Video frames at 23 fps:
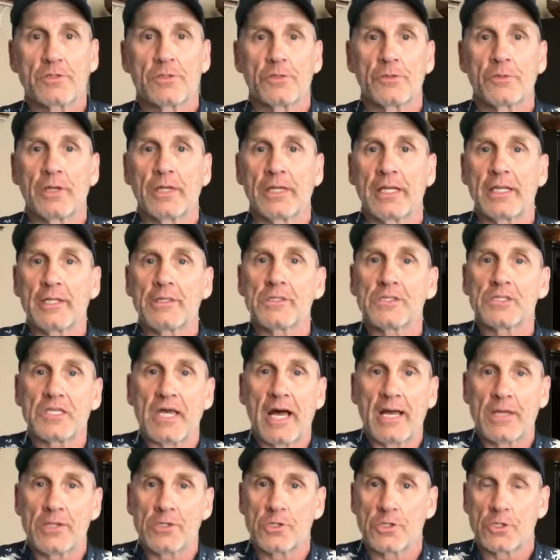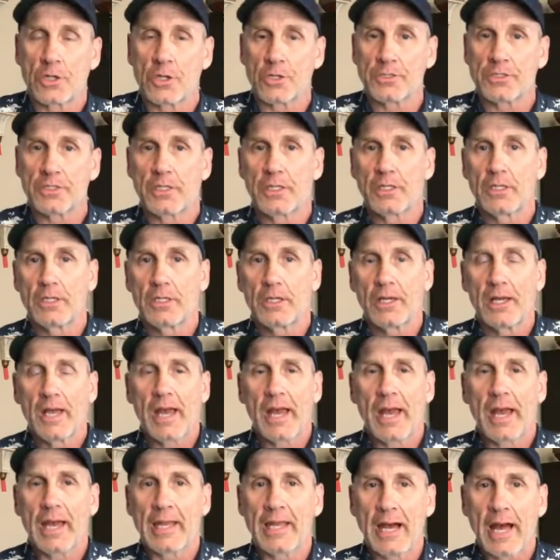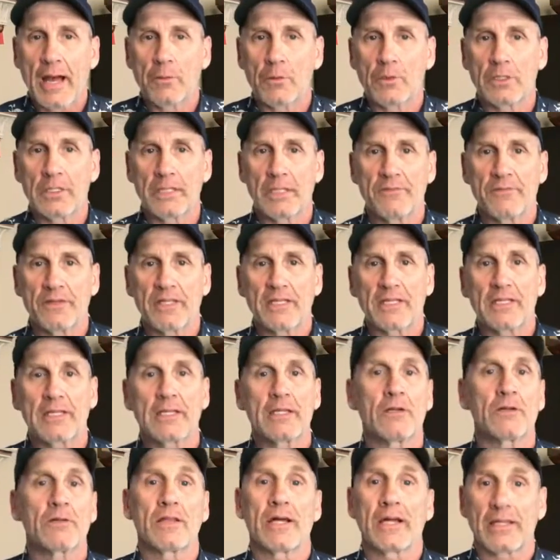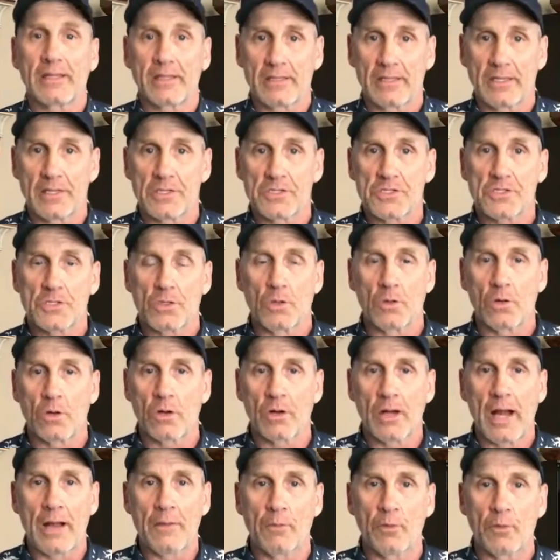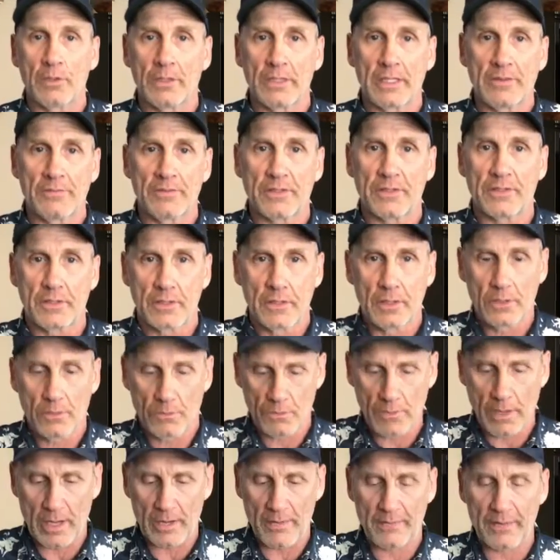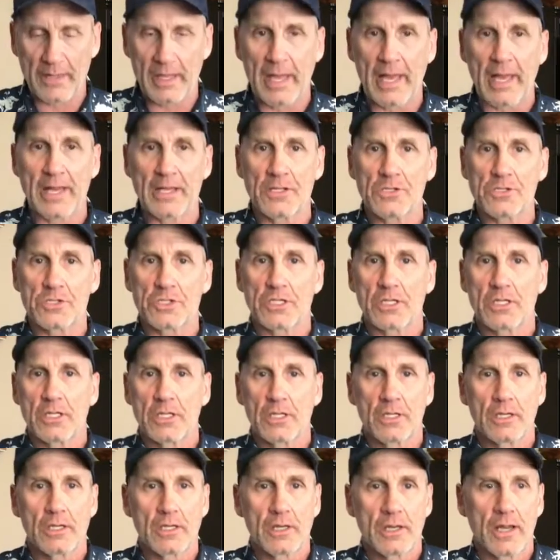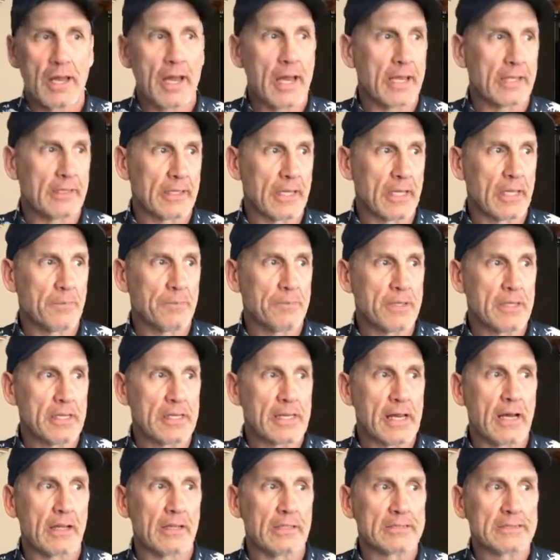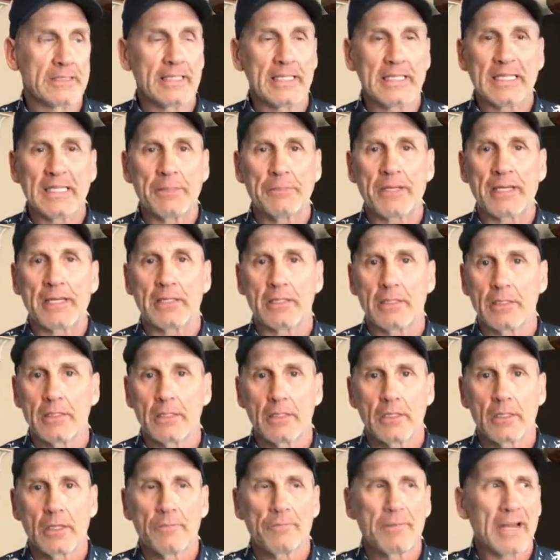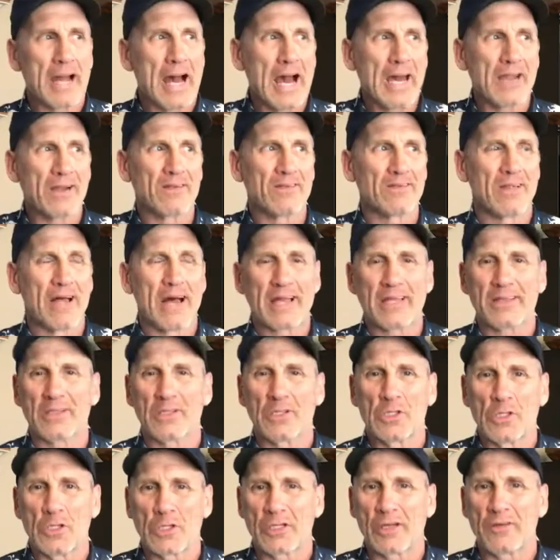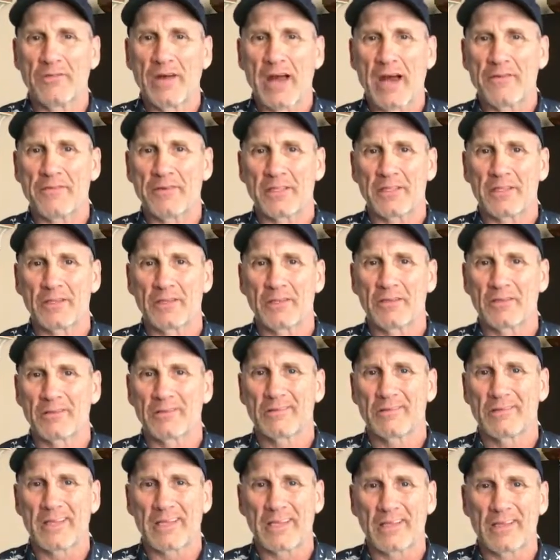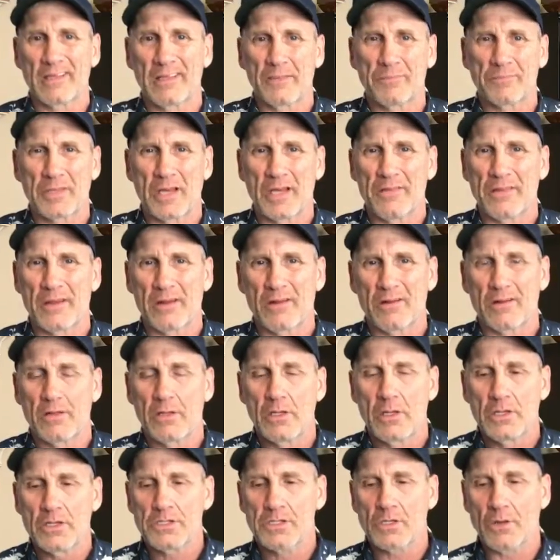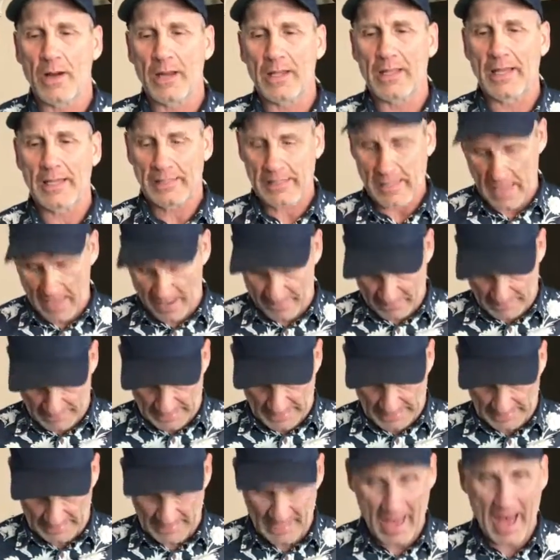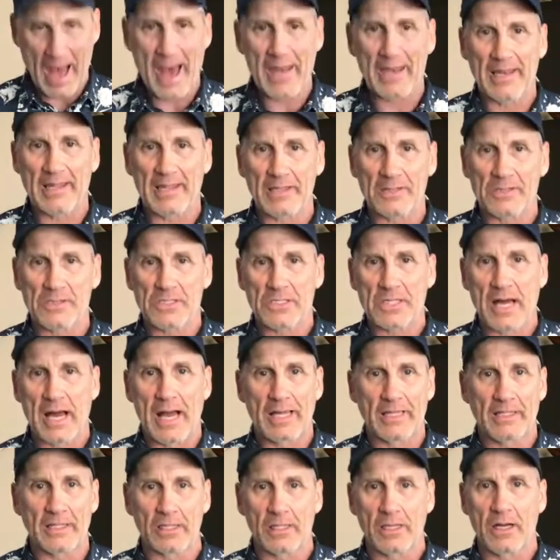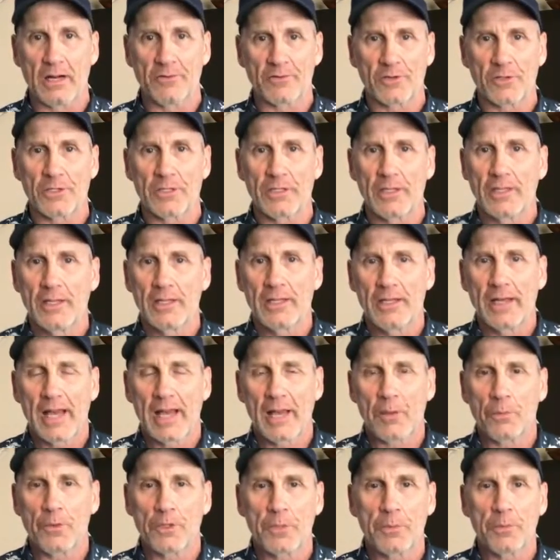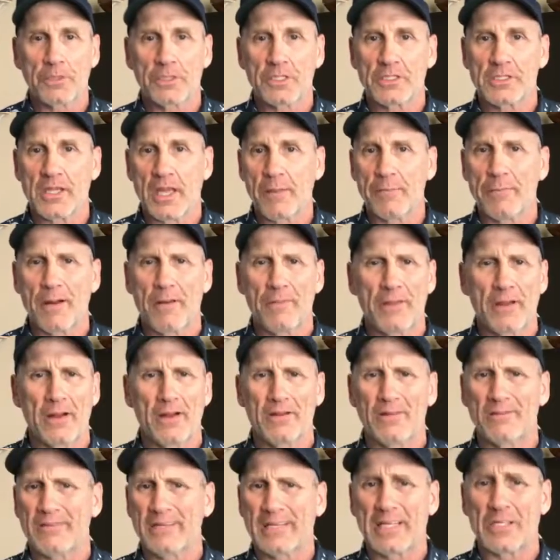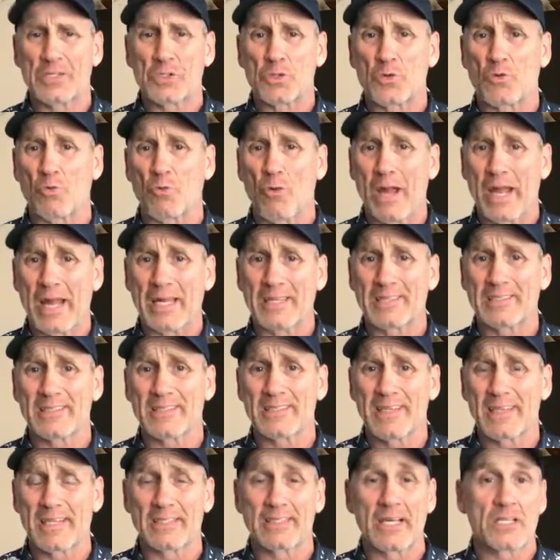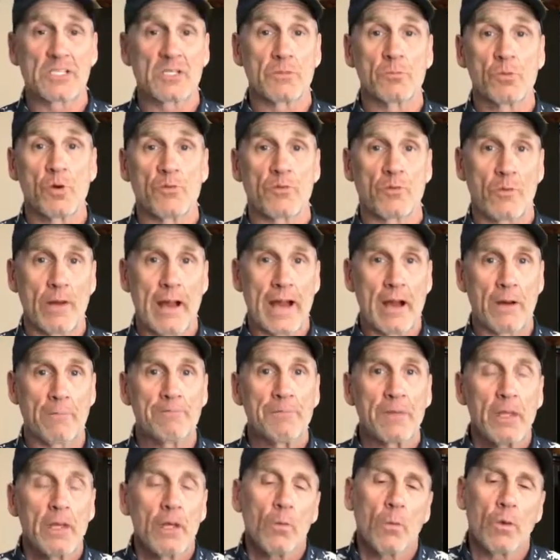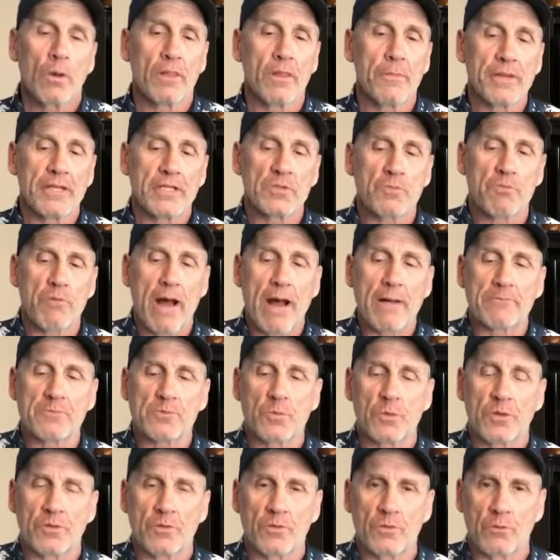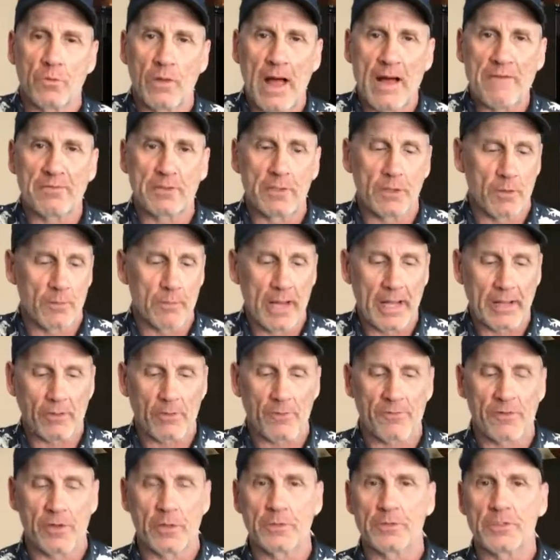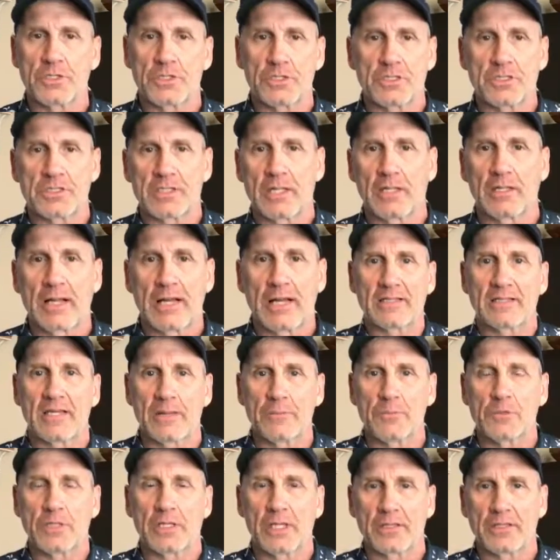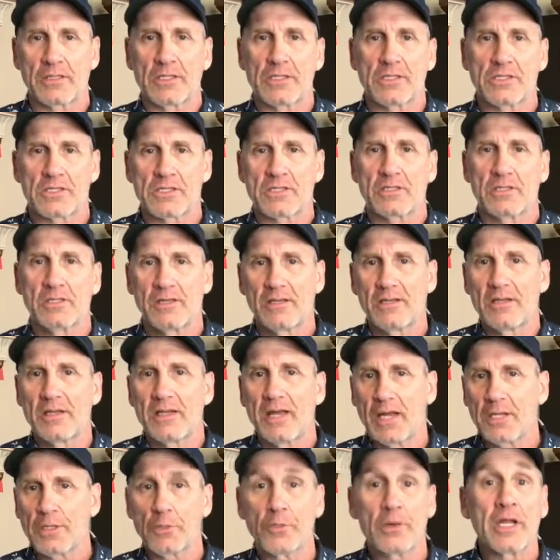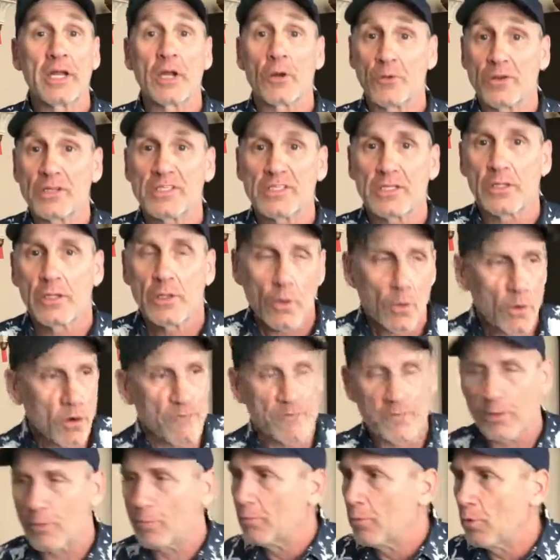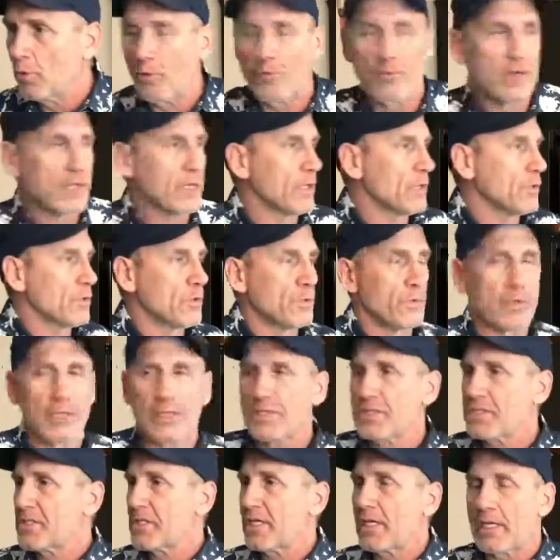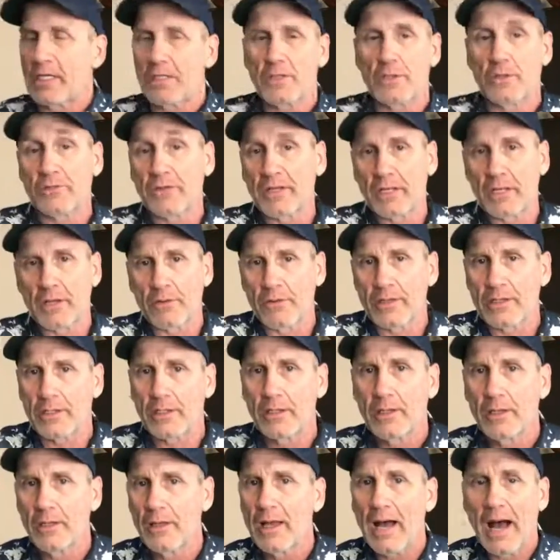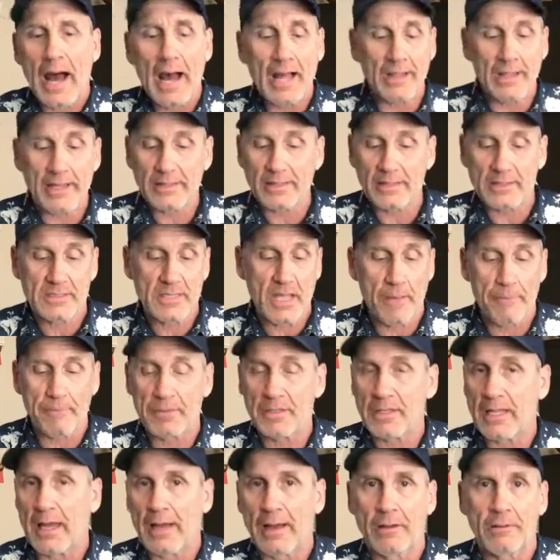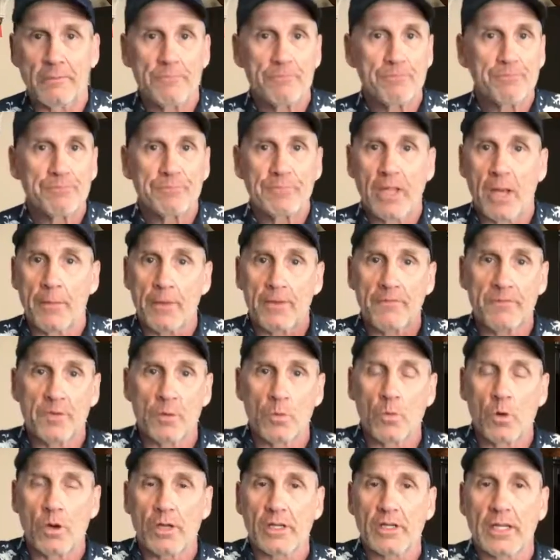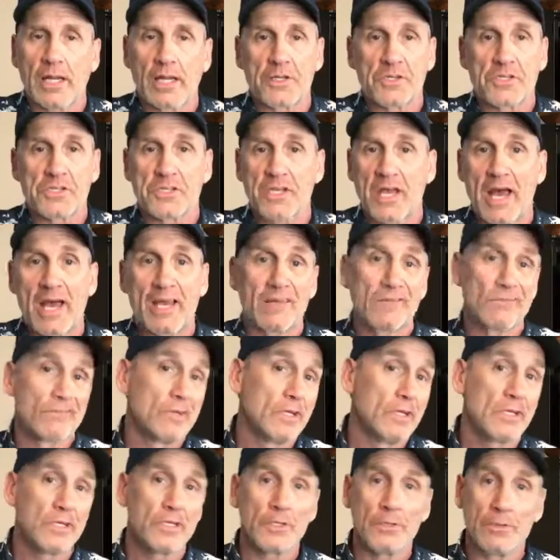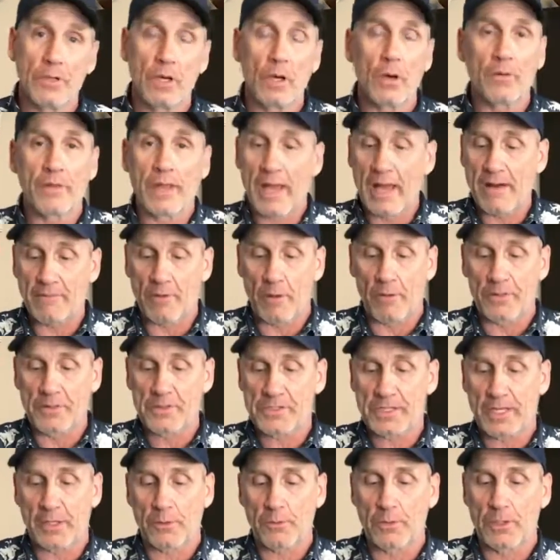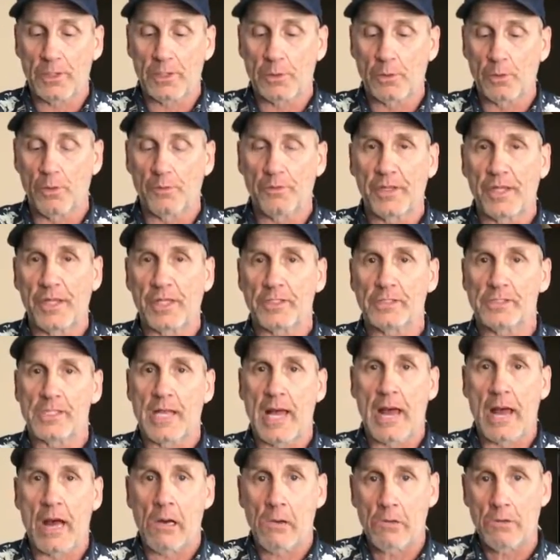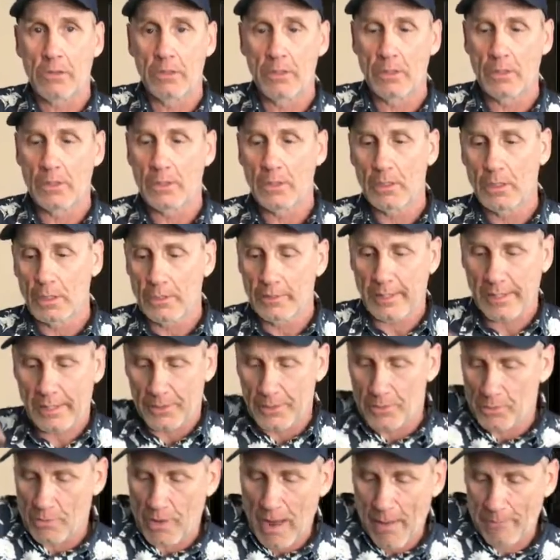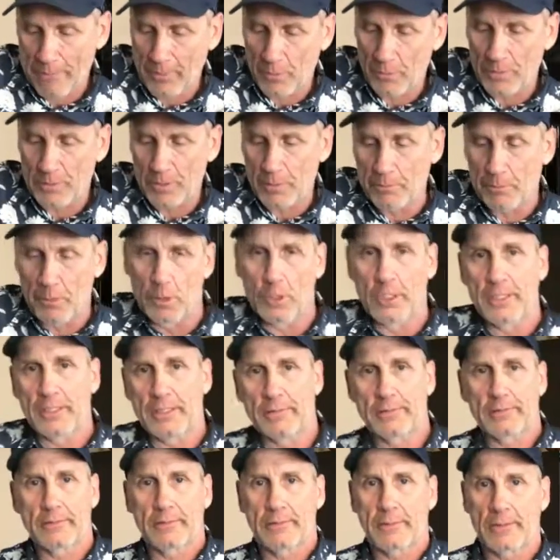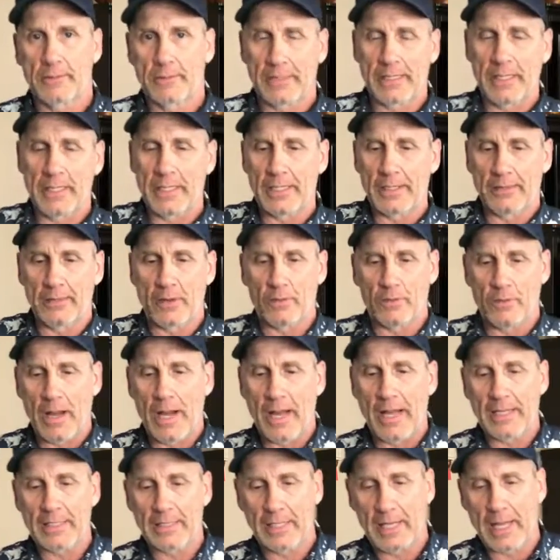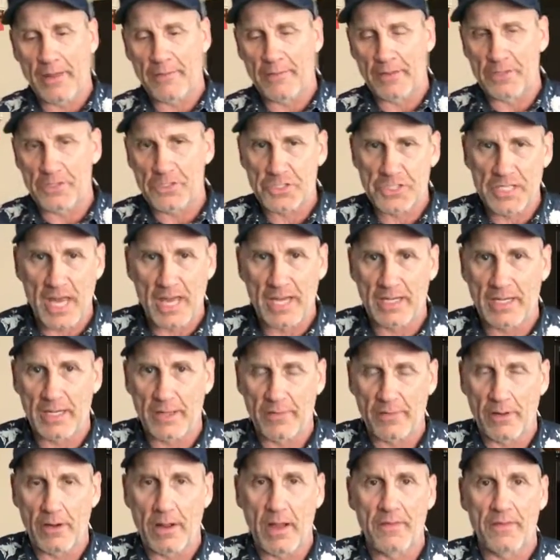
to an inside shirt, and I will leave it in here like this, or I will leave it right on the edge and let it peek out a teeny bit. But I don't like the look of having the thing clipped on there, so I like to have it like that, inside and covered. And when you put the tape on there, it's great. It doesn't move around. One of the biggest problems with lavalier microphones is that of times you get this and you hear it, or if you're moving and doing a scene, you'll hear it. I like to tape it down. I mean, if you're working on a set, they have all these like really cool things now. They can drop it with a bullet, get it in there right, and then set it in there,